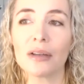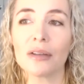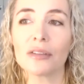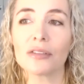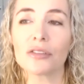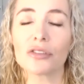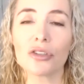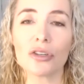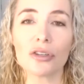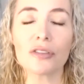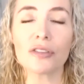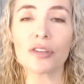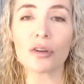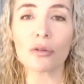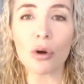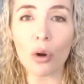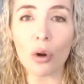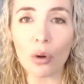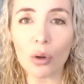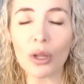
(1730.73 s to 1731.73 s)
students are
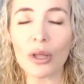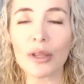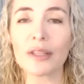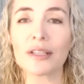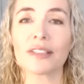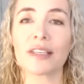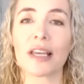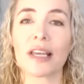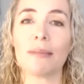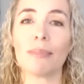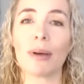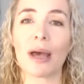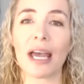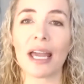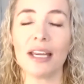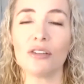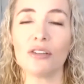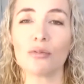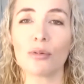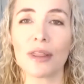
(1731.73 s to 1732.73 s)
all on the same
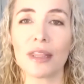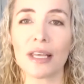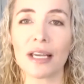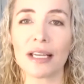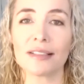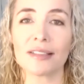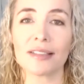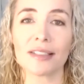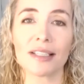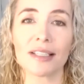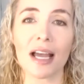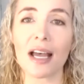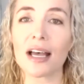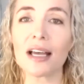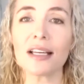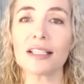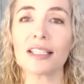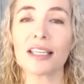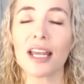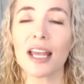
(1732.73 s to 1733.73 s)
page when they
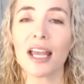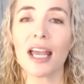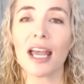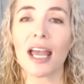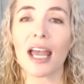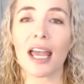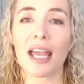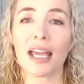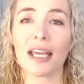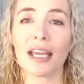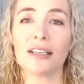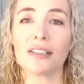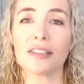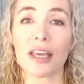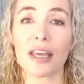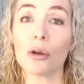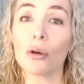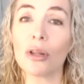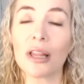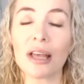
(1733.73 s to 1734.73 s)
start and
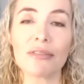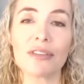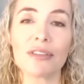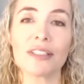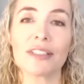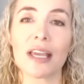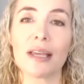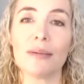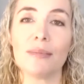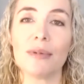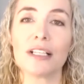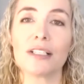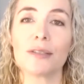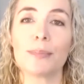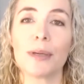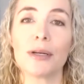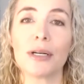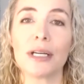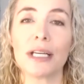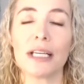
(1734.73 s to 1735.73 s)
they all have the same
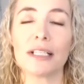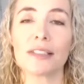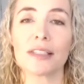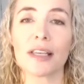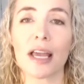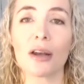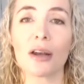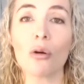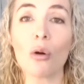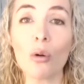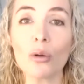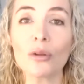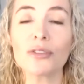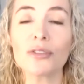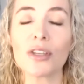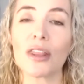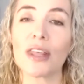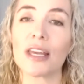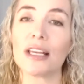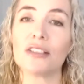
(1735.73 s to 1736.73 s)
experience, and
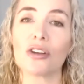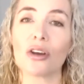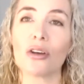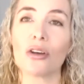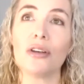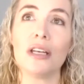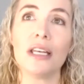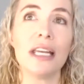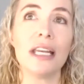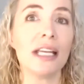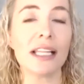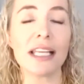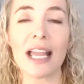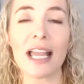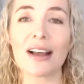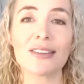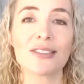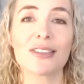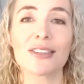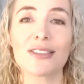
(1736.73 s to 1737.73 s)
also they don't nearly
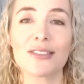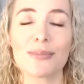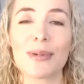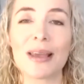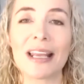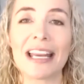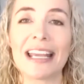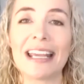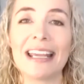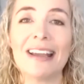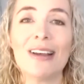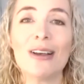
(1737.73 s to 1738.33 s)
ask as many